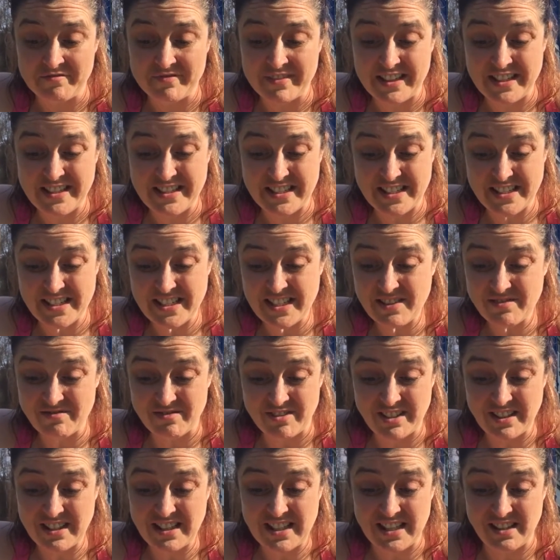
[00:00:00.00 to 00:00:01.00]
it doesn't
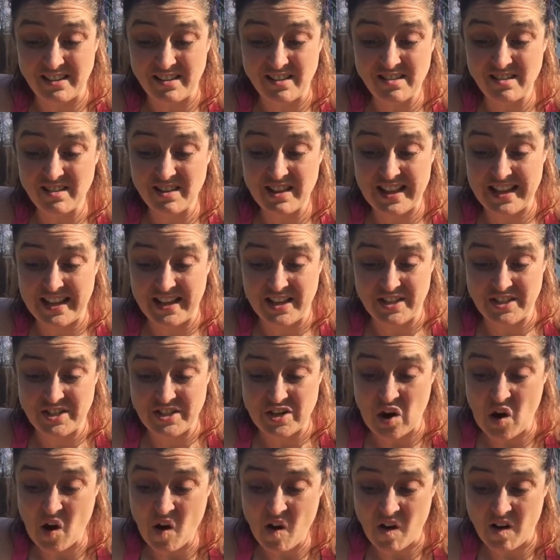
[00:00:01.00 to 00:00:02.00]
really look like a
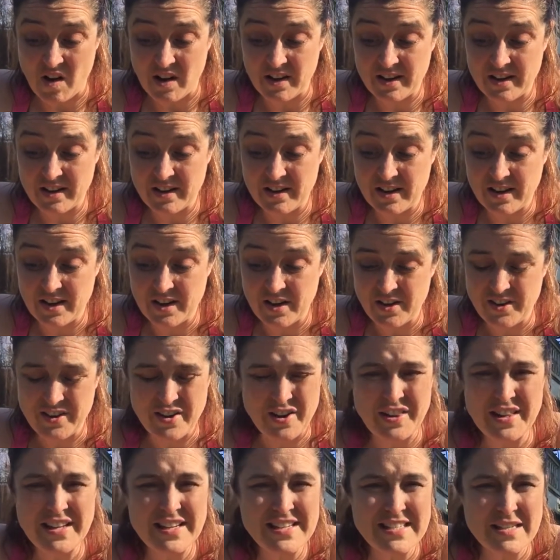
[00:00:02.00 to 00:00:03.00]
dog.
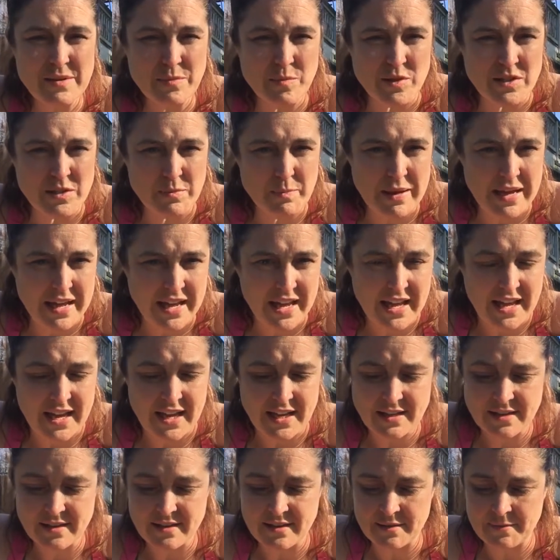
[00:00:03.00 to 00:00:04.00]
Not like someone's
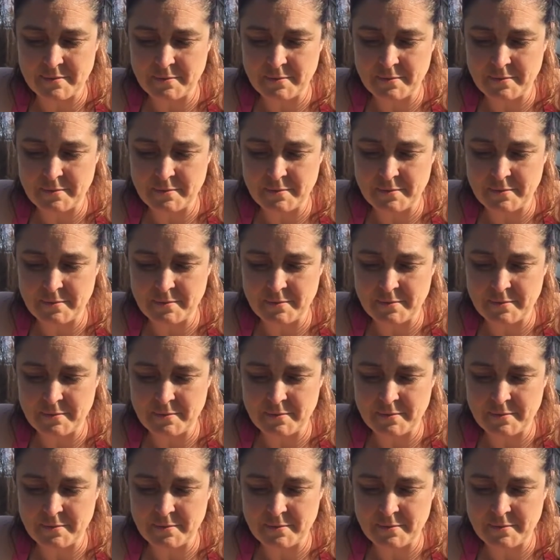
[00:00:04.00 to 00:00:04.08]
pet.